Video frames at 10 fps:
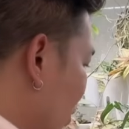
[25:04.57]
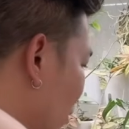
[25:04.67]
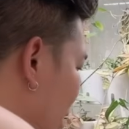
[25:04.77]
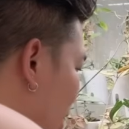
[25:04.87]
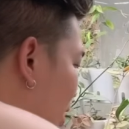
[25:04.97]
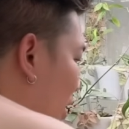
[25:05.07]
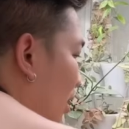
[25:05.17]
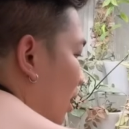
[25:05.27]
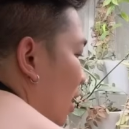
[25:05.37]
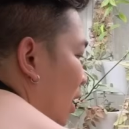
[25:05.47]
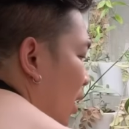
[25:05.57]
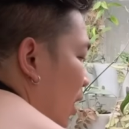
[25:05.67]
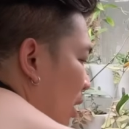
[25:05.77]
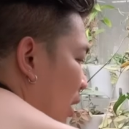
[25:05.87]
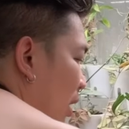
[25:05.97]
or near.
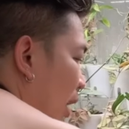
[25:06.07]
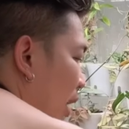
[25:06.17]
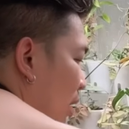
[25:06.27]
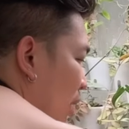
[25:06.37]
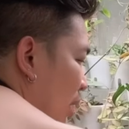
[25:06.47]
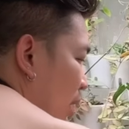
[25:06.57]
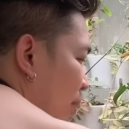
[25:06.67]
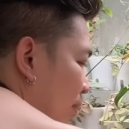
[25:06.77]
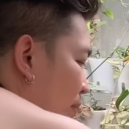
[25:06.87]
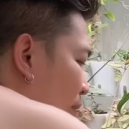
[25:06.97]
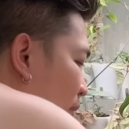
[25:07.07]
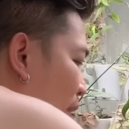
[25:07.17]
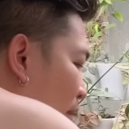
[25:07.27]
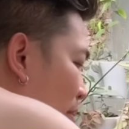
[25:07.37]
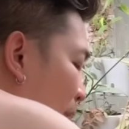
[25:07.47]
And then
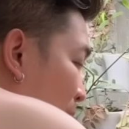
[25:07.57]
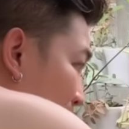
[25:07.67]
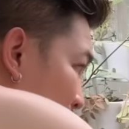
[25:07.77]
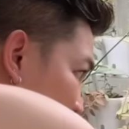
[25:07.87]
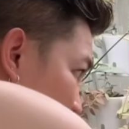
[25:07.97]
my plants